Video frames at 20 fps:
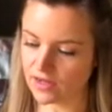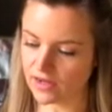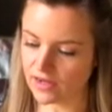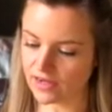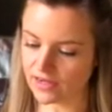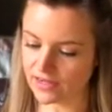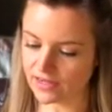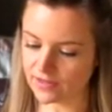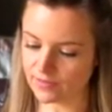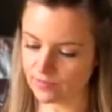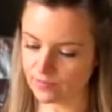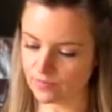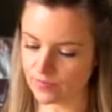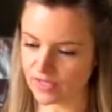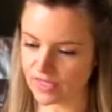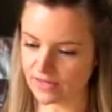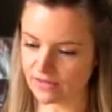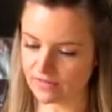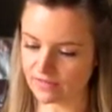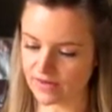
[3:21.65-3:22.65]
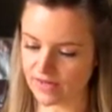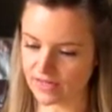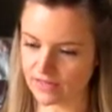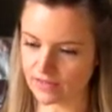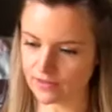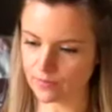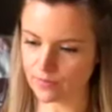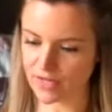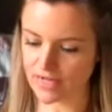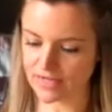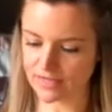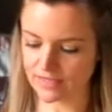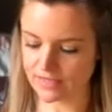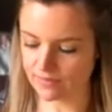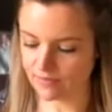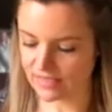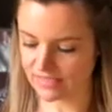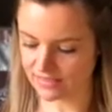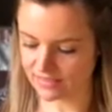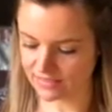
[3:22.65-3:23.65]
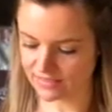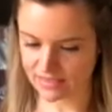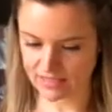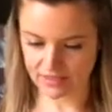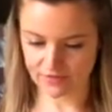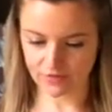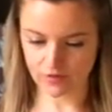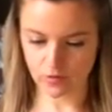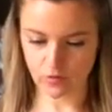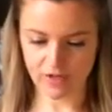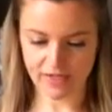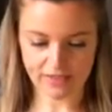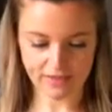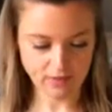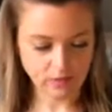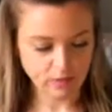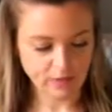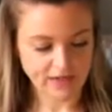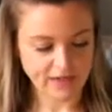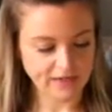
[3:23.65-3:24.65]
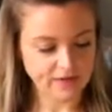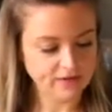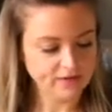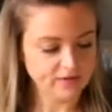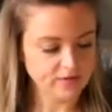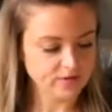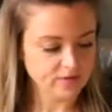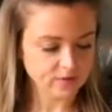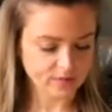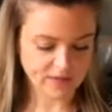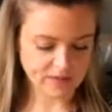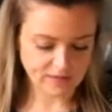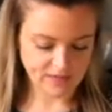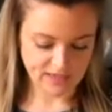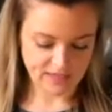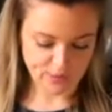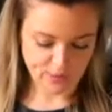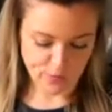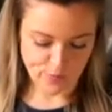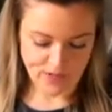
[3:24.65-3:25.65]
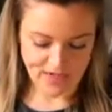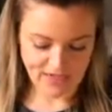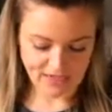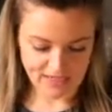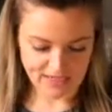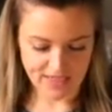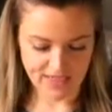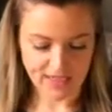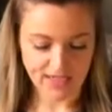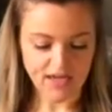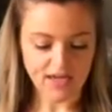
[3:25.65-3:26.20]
I've had the pattern in my stash for quite a while, so it was about time I made it.